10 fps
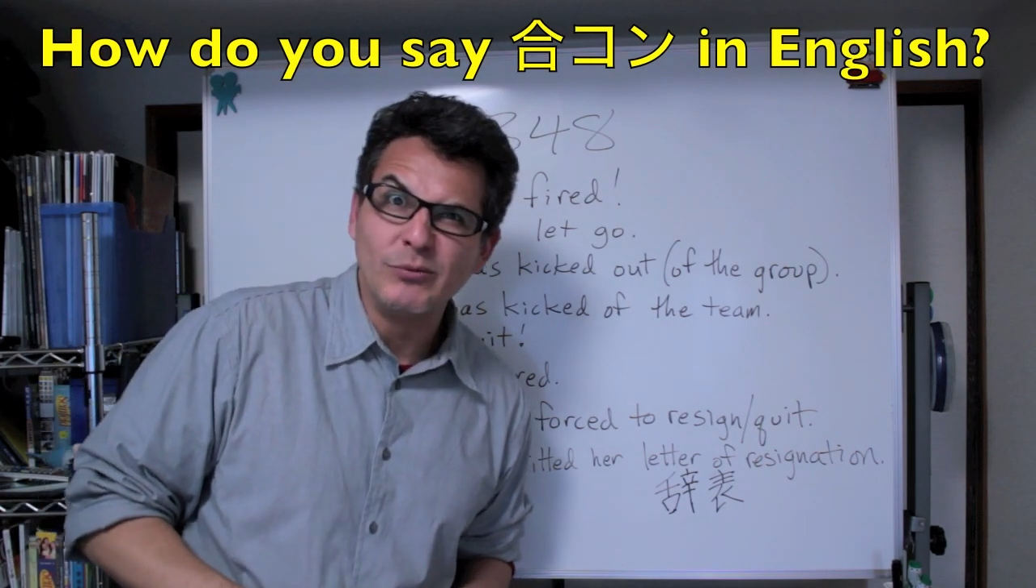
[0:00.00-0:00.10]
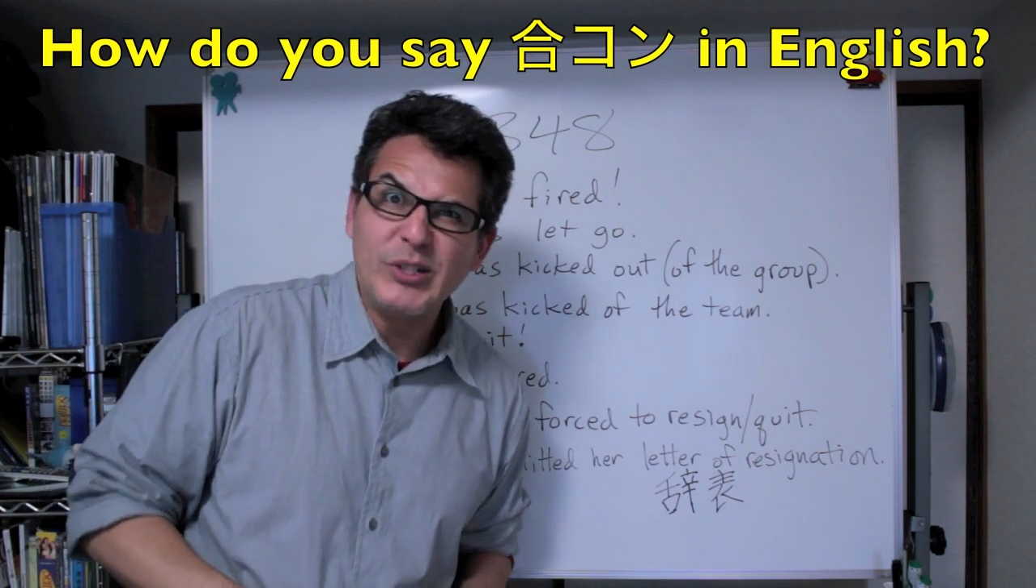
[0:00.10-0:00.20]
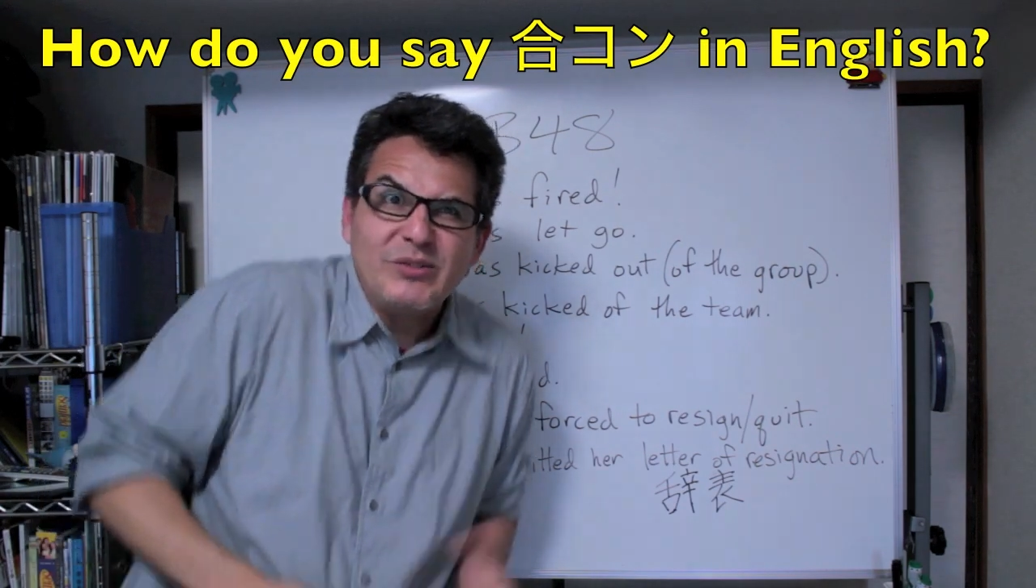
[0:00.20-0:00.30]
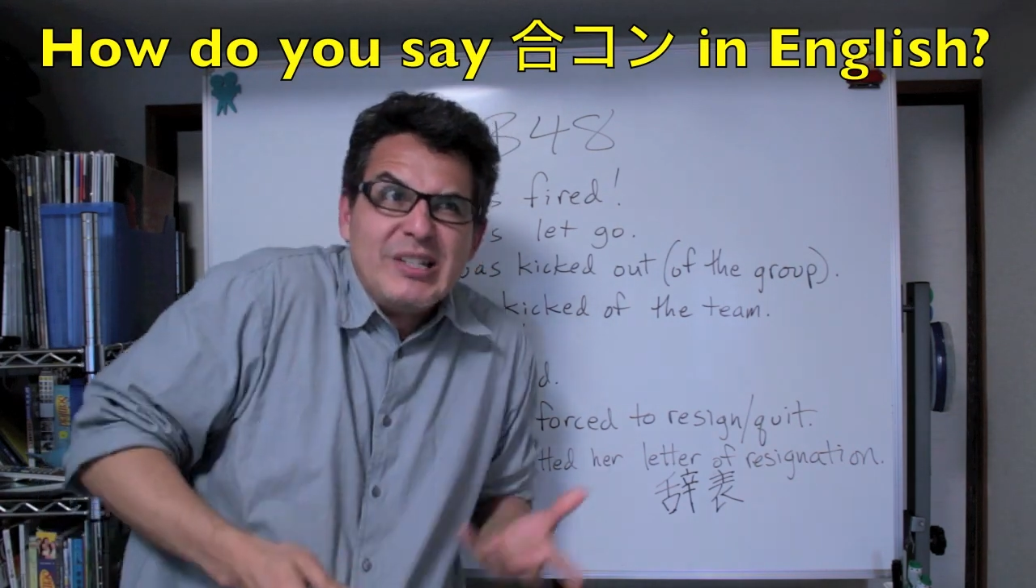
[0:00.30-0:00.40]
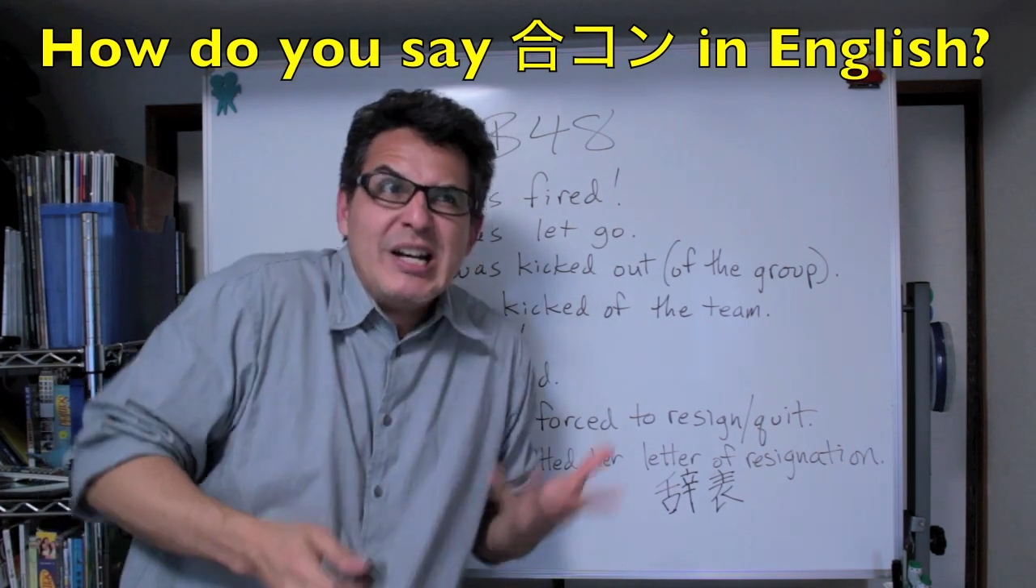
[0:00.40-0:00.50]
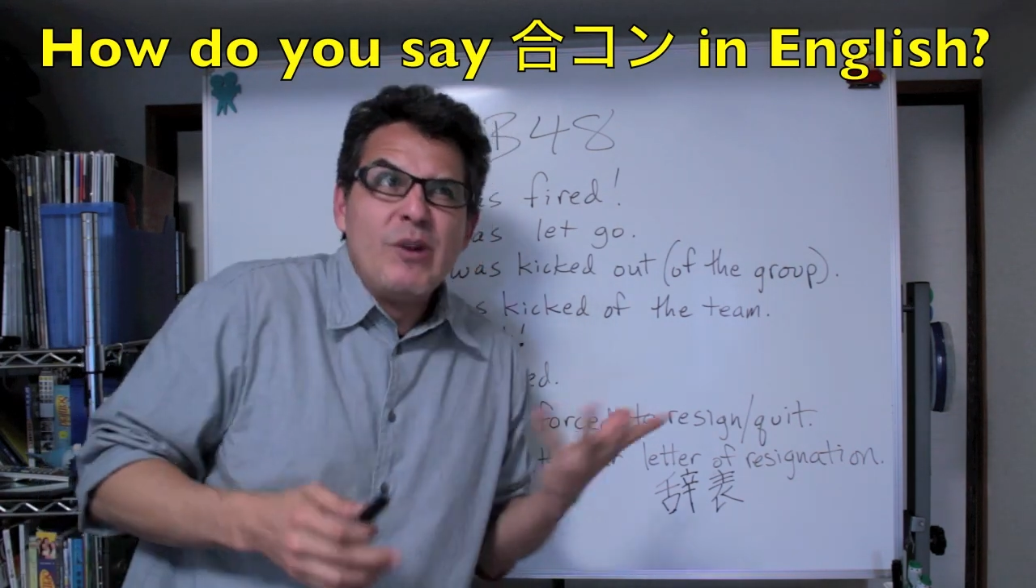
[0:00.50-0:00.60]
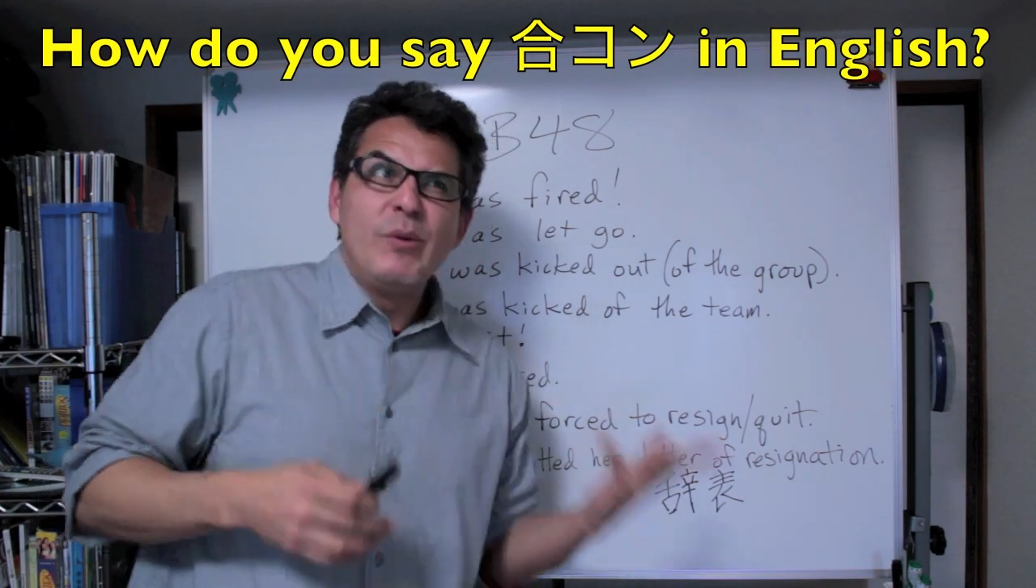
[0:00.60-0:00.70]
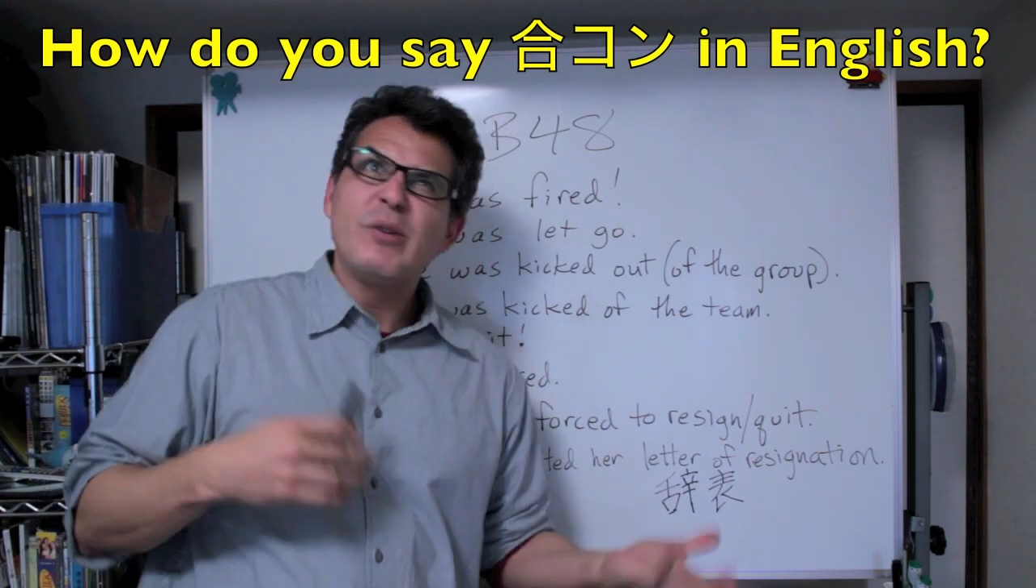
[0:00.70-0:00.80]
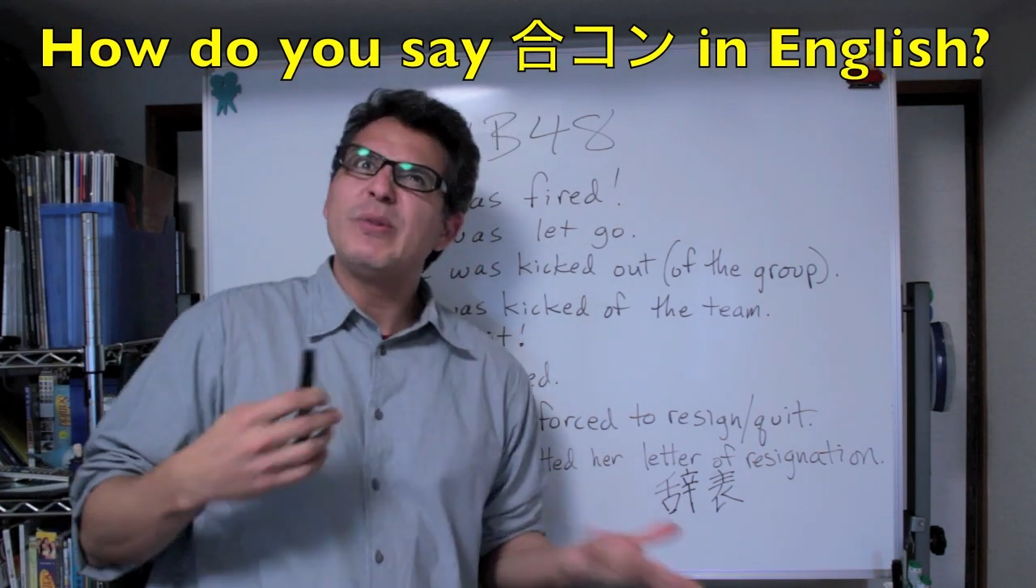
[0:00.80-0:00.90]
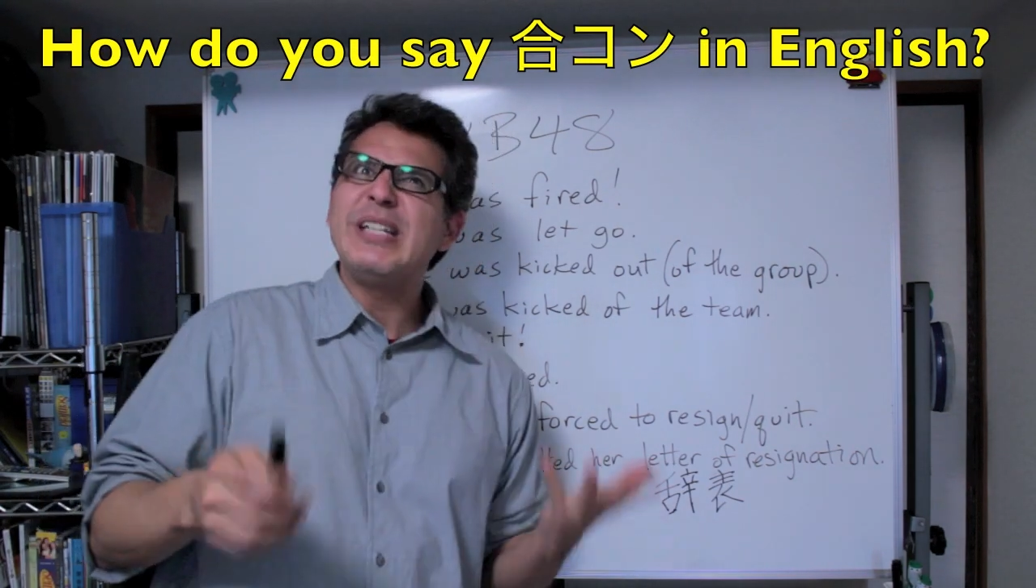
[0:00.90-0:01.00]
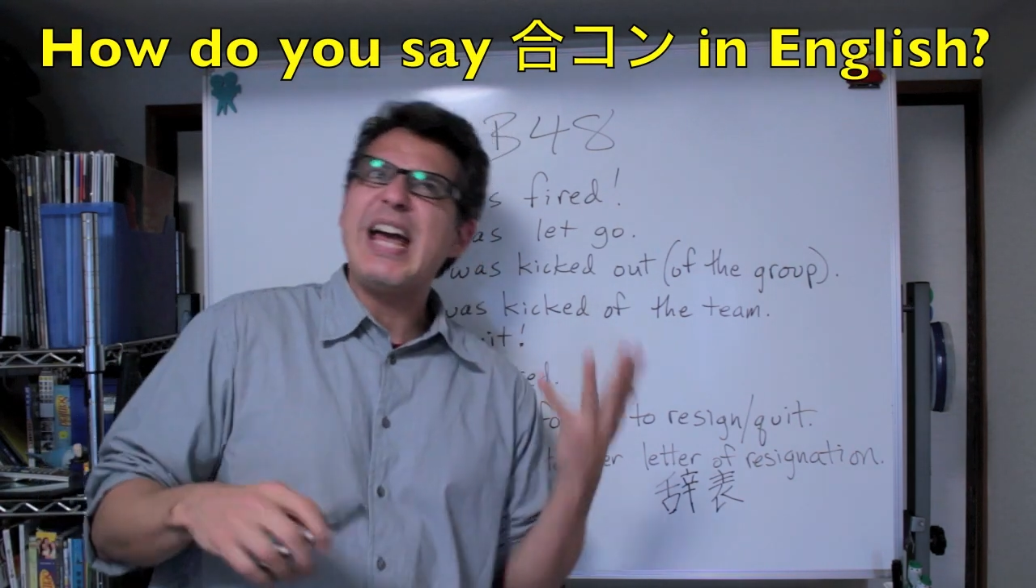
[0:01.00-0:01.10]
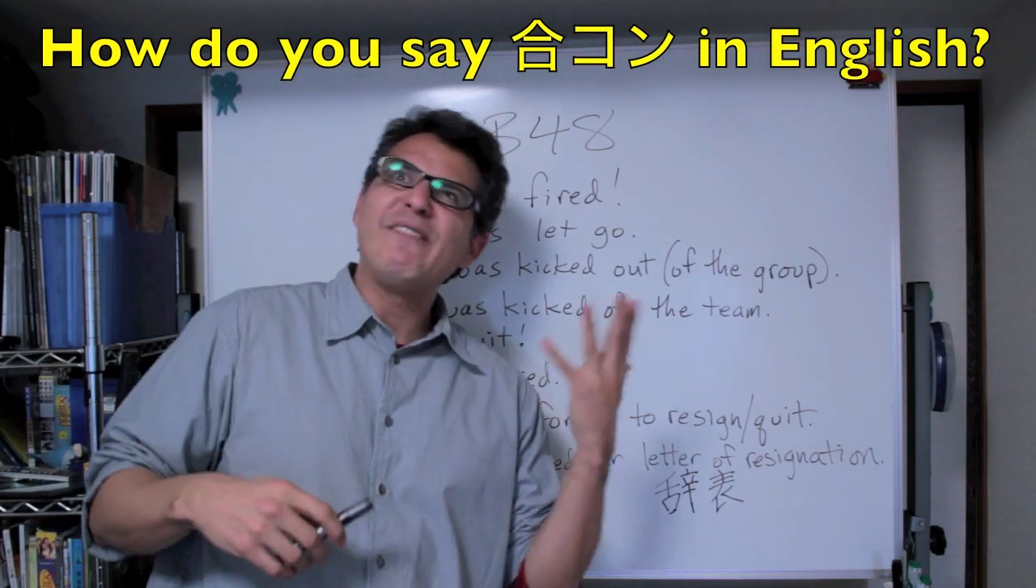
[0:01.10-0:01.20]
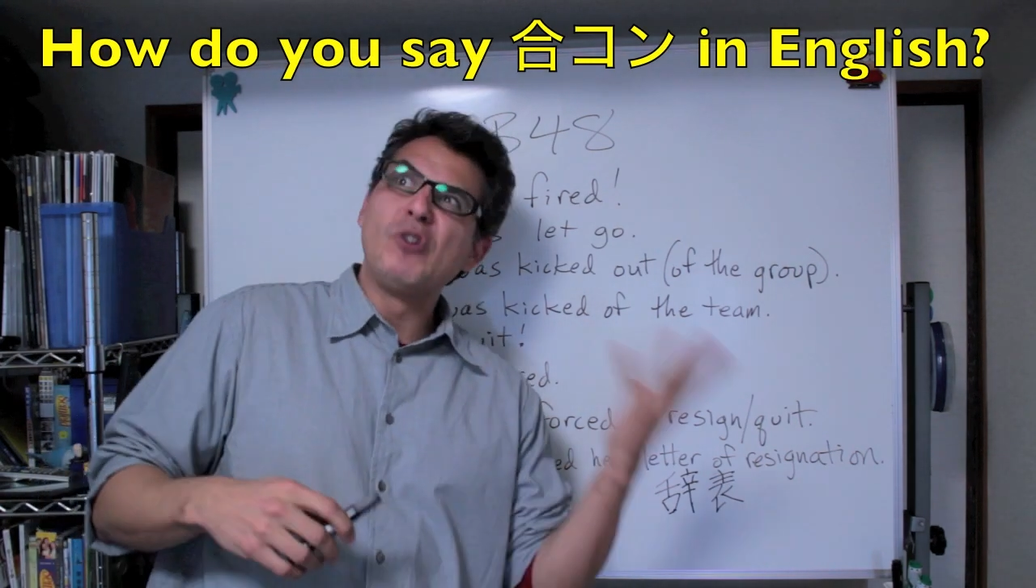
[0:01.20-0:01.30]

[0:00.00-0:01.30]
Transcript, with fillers: We don't really have